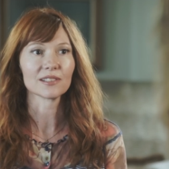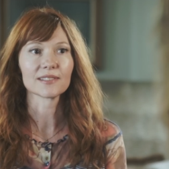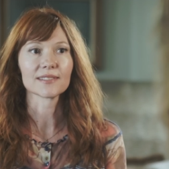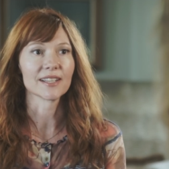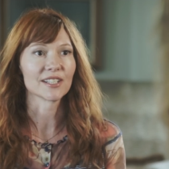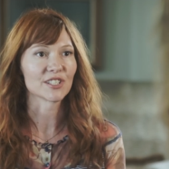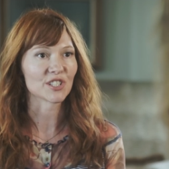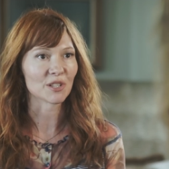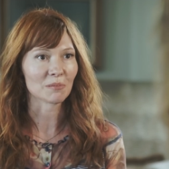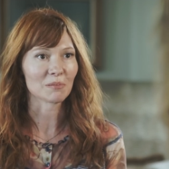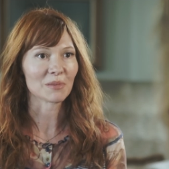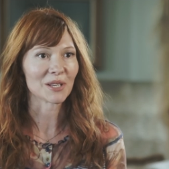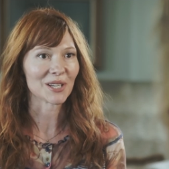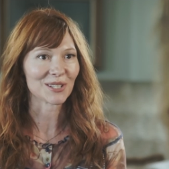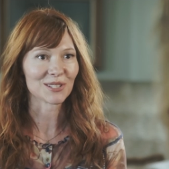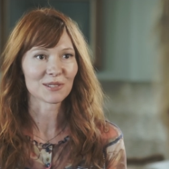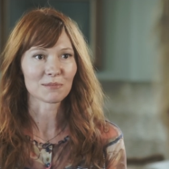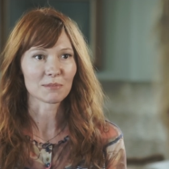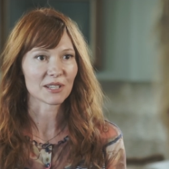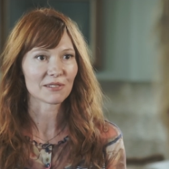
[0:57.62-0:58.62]
sentient
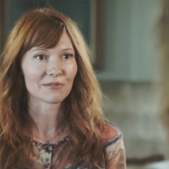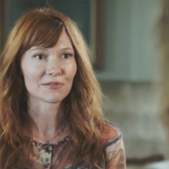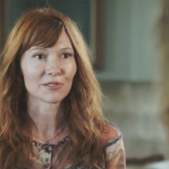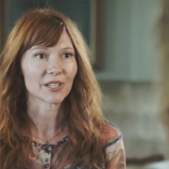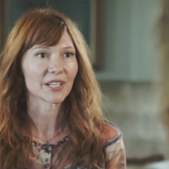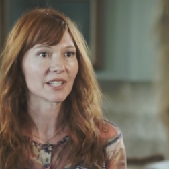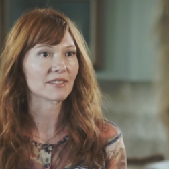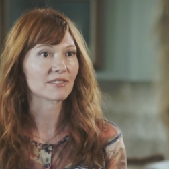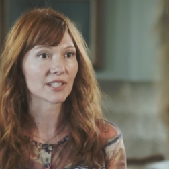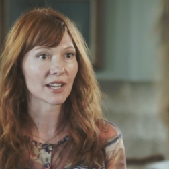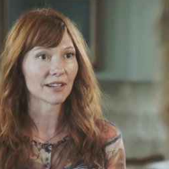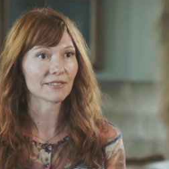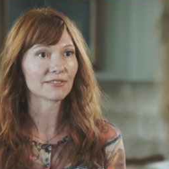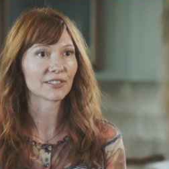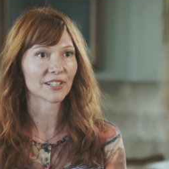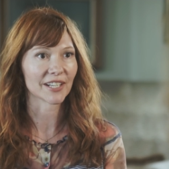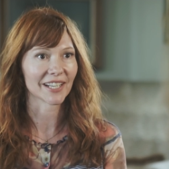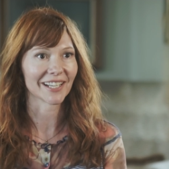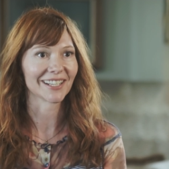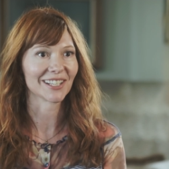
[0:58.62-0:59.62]
beings be free of
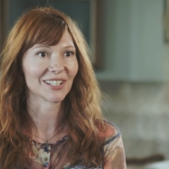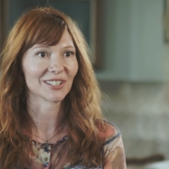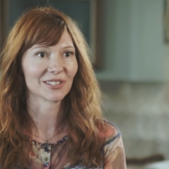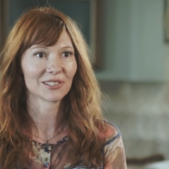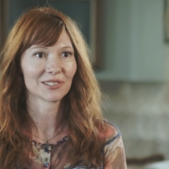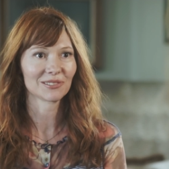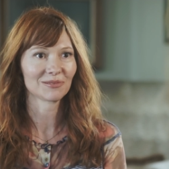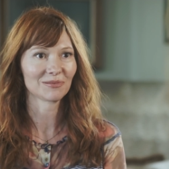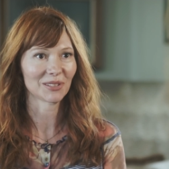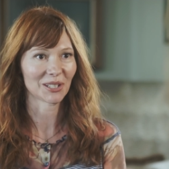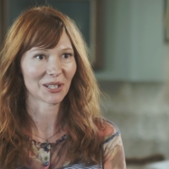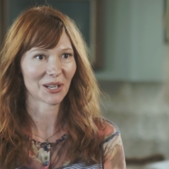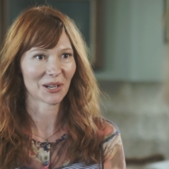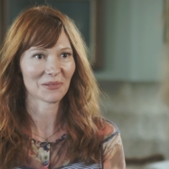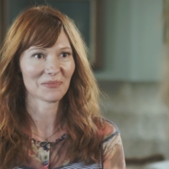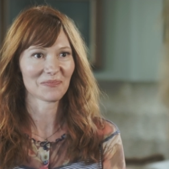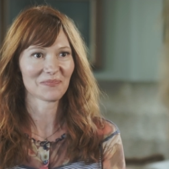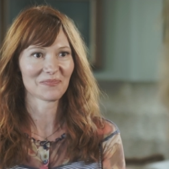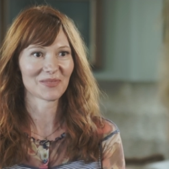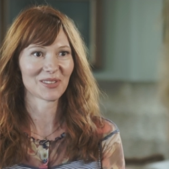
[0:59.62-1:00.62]
suffering and, you
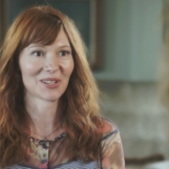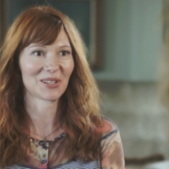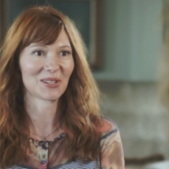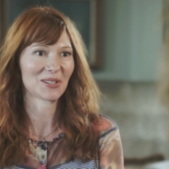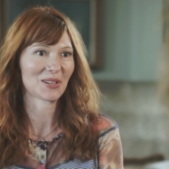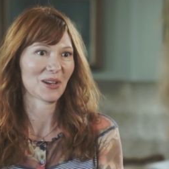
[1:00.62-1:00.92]
know. Mm, like